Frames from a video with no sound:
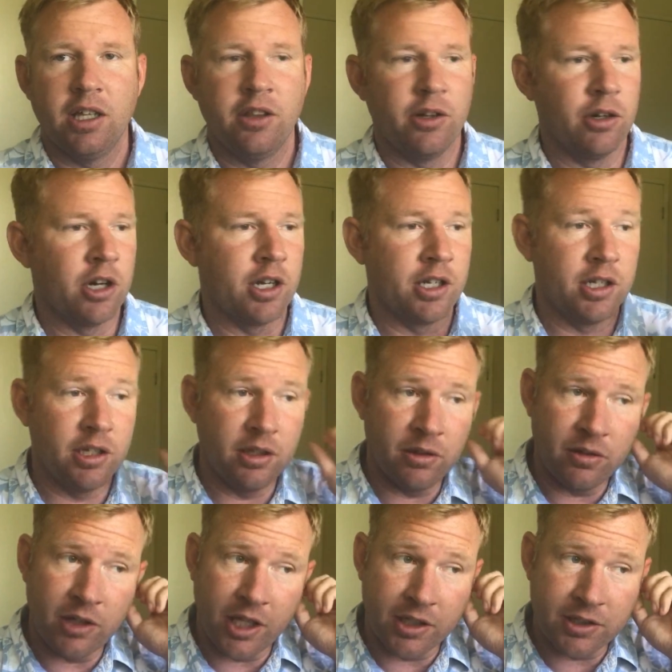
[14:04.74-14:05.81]
they're on
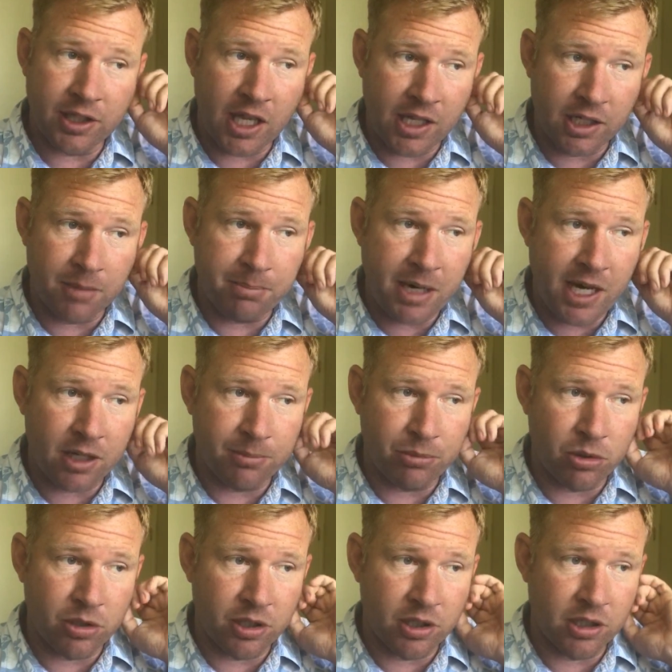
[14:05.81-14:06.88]
a, like, stand-up
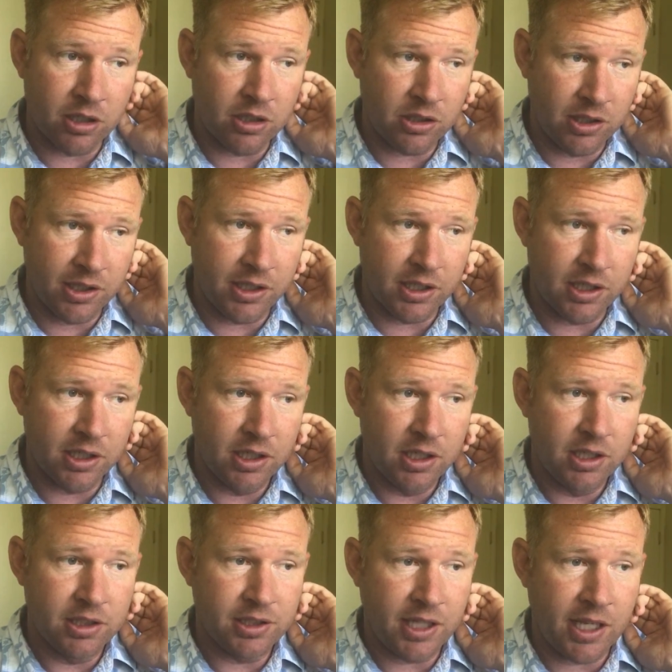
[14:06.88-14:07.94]
paddleboarder, clear.
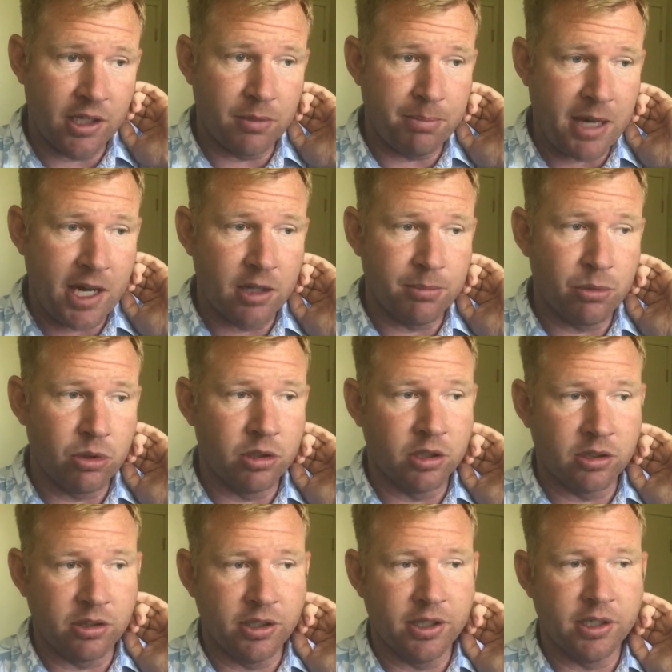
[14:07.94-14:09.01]
Stand-up
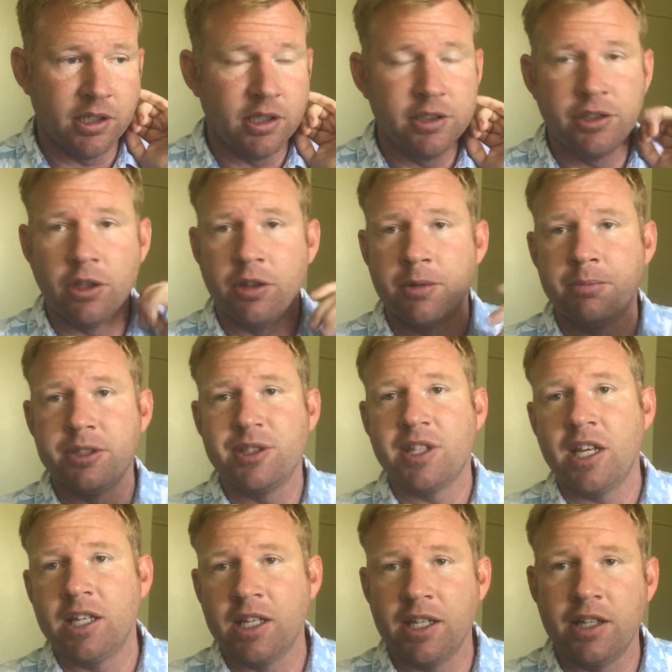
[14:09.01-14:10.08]
paddleboarder, clear. So they're
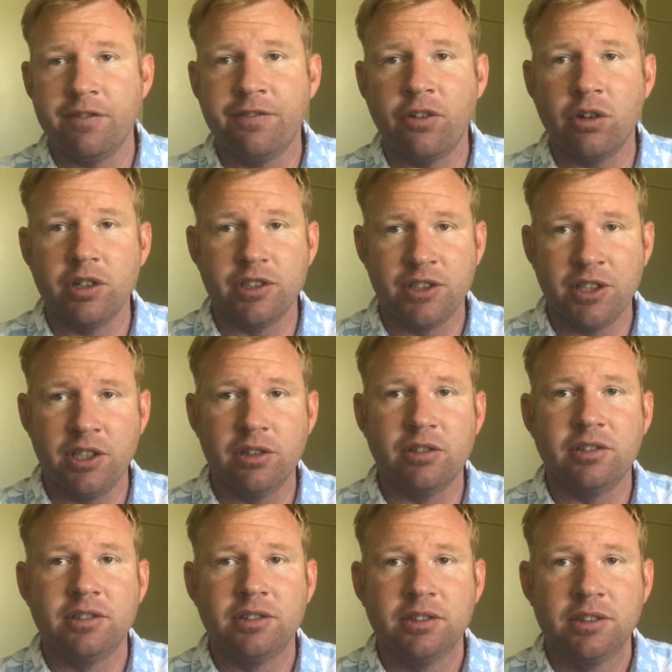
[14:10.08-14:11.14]
mistaking it for a
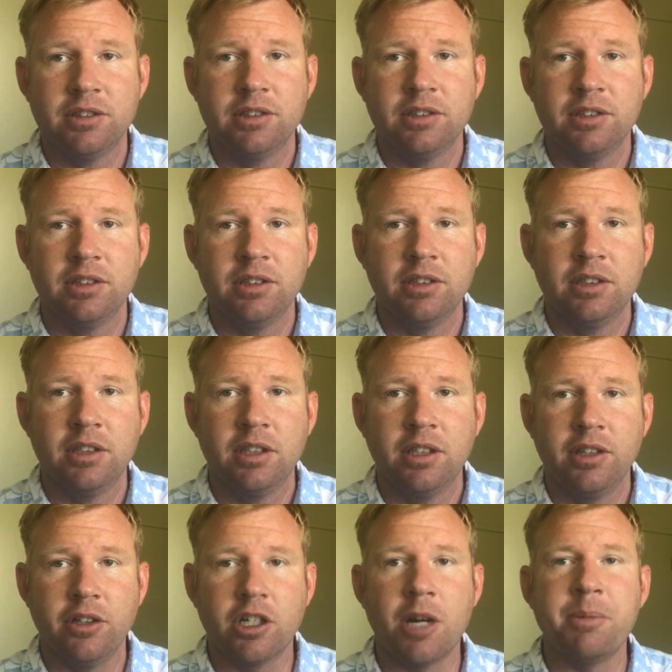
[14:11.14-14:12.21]
seal.
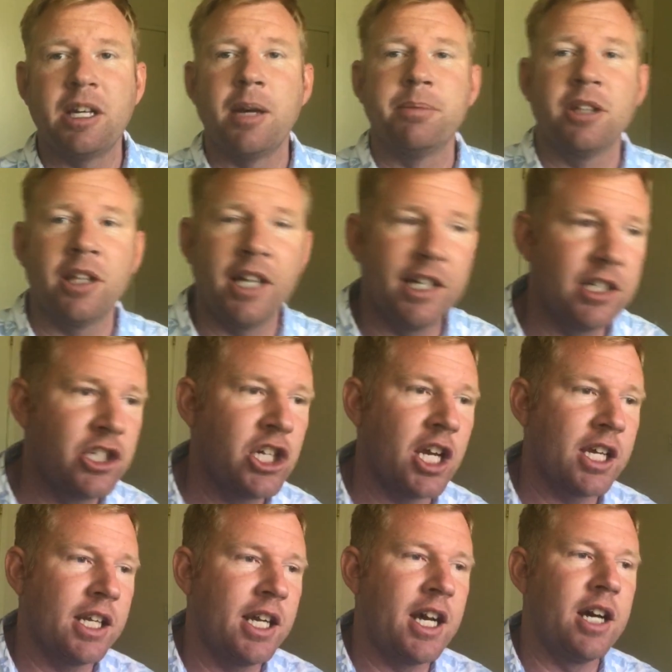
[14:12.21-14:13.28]
They're coming up to, like,
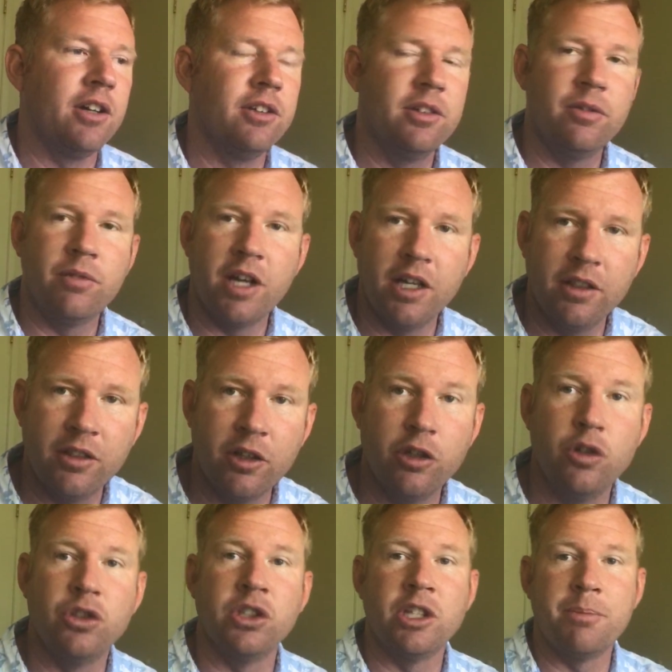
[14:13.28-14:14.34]
check it out, right? They're
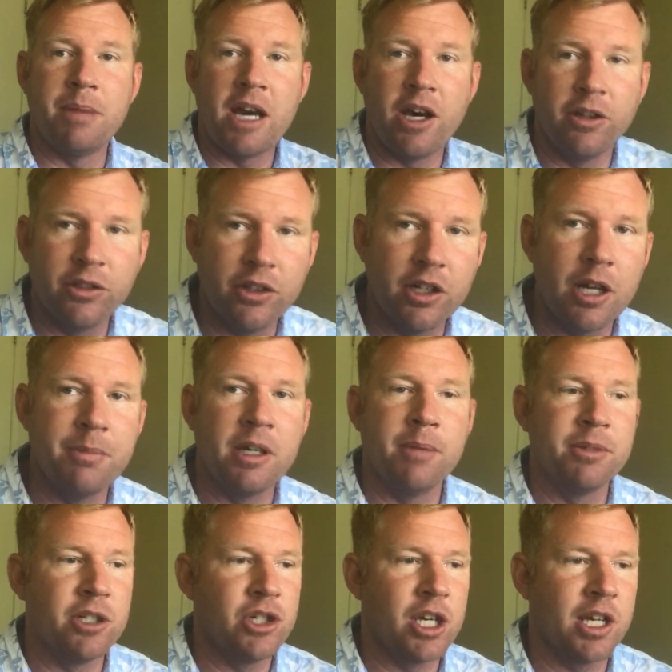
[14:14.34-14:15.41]
using their mouth. They're coming
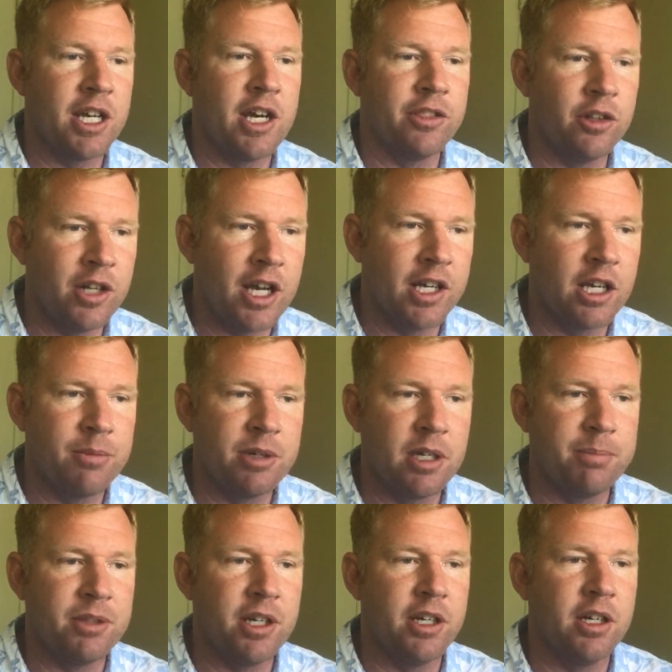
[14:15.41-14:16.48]
up to check it out. They're not coming
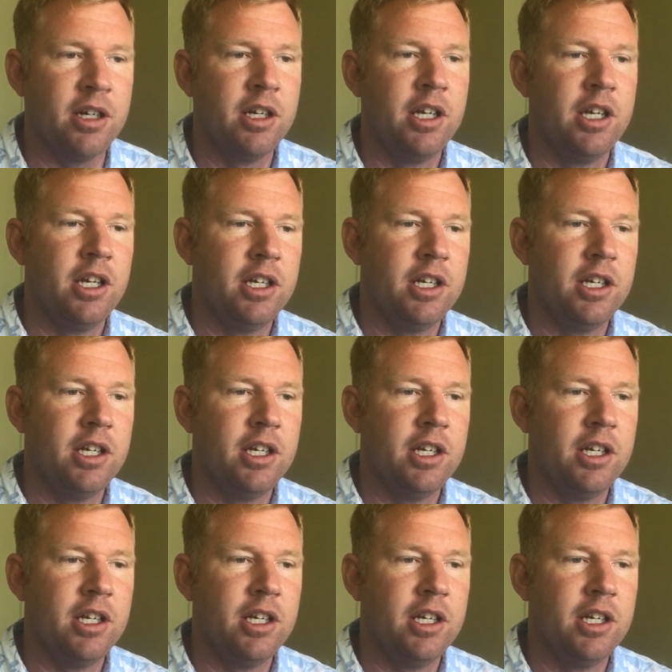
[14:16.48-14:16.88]
up there